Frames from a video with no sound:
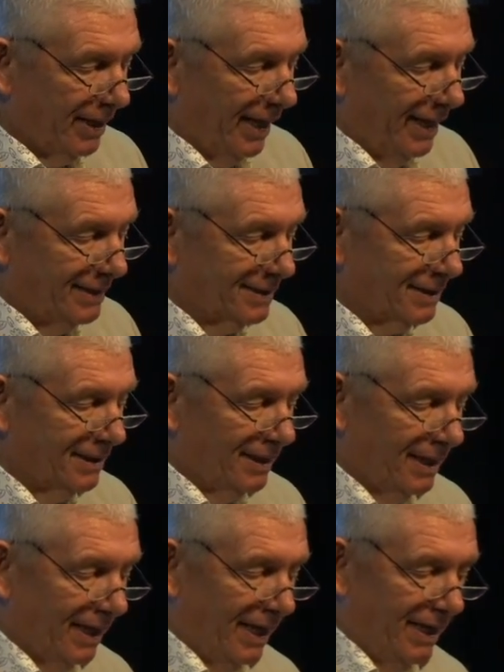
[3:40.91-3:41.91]
it
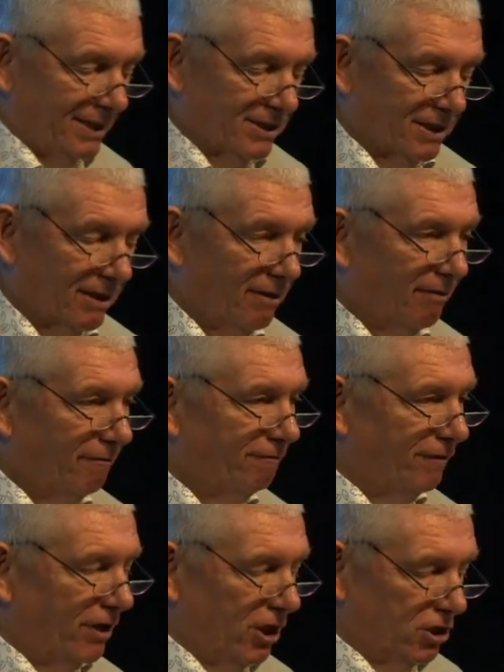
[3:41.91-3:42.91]
is
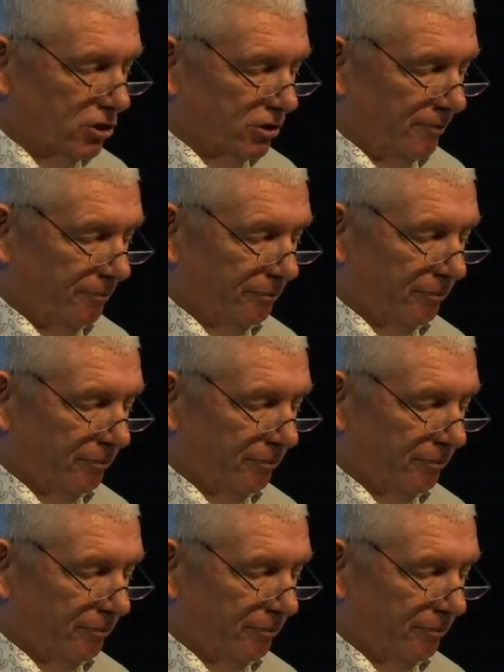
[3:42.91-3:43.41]
finished.